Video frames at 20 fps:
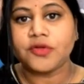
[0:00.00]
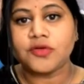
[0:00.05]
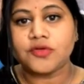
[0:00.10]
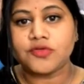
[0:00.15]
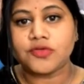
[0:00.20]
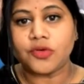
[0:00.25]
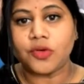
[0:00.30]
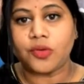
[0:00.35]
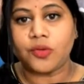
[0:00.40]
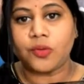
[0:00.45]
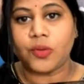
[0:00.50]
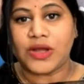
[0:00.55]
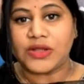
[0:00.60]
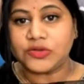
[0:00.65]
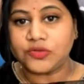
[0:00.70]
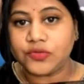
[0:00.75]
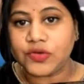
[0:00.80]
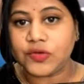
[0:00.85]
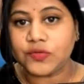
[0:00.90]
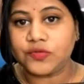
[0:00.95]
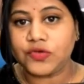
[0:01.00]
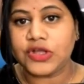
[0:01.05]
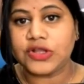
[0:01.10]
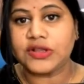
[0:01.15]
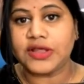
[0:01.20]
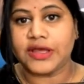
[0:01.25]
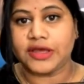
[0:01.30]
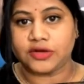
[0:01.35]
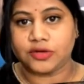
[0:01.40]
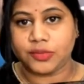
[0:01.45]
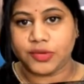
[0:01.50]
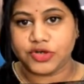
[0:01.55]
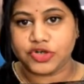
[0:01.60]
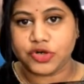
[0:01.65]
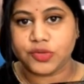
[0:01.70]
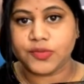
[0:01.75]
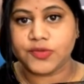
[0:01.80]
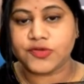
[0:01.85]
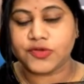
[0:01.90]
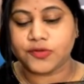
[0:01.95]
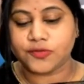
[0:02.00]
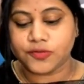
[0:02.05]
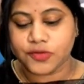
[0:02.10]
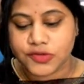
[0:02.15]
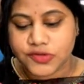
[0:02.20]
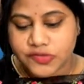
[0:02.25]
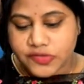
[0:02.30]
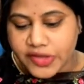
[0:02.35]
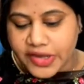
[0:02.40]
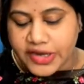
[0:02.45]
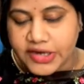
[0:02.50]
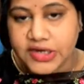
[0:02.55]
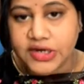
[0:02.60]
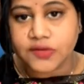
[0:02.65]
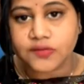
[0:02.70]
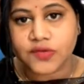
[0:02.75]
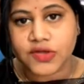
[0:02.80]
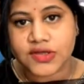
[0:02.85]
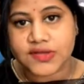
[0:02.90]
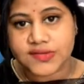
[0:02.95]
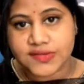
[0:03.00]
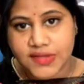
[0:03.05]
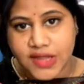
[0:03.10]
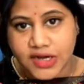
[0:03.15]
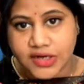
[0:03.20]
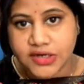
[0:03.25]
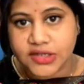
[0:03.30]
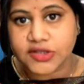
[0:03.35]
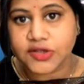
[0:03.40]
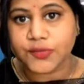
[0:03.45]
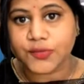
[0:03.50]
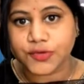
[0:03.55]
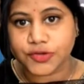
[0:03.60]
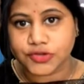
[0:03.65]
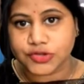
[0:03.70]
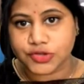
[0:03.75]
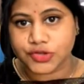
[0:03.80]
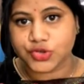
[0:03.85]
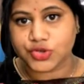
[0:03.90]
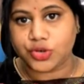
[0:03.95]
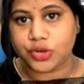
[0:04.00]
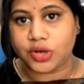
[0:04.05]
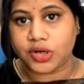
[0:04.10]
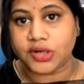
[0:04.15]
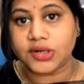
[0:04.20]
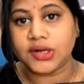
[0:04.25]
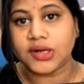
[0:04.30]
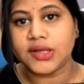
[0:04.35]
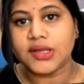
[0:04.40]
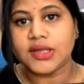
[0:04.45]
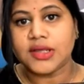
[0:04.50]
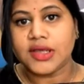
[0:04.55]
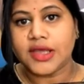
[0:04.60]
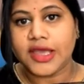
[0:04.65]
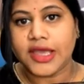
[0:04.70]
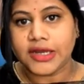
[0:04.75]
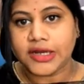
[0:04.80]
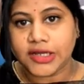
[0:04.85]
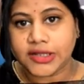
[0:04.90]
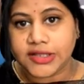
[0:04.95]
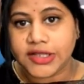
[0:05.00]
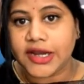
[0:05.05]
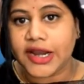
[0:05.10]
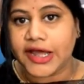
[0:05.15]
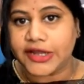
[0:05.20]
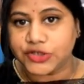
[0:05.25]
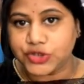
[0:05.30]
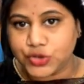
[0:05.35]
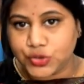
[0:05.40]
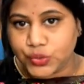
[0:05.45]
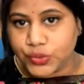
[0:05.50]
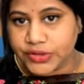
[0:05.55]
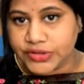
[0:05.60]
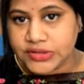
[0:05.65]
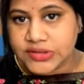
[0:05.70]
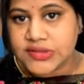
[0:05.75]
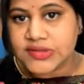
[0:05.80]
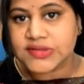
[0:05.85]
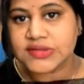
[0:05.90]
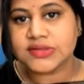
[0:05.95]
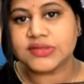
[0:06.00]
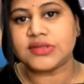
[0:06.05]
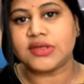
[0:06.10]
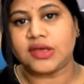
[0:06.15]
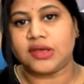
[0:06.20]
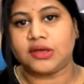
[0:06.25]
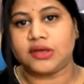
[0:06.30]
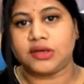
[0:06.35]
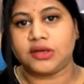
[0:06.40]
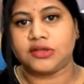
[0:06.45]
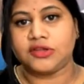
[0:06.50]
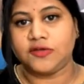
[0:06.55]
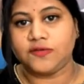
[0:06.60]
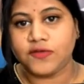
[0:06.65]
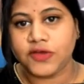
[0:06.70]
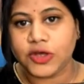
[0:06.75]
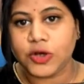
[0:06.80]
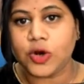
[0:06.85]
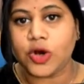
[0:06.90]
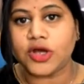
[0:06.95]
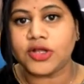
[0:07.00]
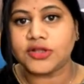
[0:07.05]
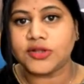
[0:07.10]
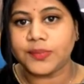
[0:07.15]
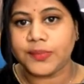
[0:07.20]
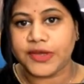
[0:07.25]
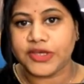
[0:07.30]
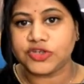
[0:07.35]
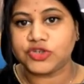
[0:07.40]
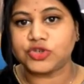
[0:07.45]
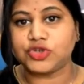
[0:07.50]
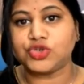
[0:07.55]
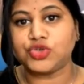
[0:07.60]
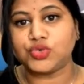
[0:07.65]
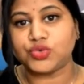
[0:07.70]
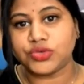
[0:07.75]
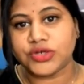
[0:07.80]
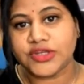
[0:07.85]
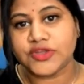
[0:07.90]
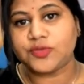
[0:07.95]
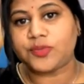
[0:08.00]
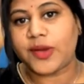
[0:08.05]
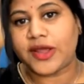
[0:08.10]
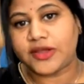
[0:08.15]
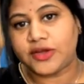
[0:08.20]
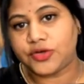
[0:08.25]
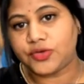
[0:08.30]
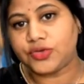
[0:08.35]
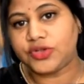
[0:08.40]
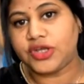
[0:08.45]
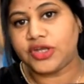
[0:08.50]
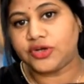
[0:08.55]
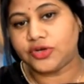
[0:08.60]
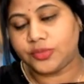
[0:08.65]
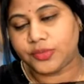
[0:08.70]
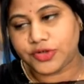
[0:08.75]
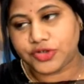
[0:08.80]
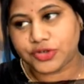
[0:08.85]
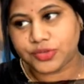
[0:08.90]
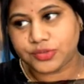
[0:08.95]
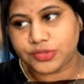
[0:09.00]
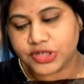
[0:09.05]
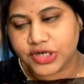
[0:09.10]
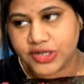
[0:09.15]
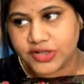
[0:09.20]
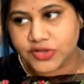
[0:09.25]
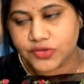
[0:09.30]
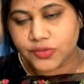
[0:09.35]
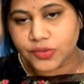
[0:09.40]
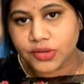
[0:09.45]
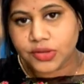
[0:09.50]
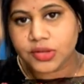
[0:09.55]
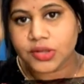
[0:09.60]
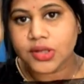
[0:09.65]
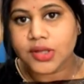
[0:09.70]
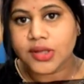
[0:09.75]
So once we feel the endometrium is of good side and we are starting the progesterone and other adjuvants, then we call the patient 2 days prior to the endometrium transfer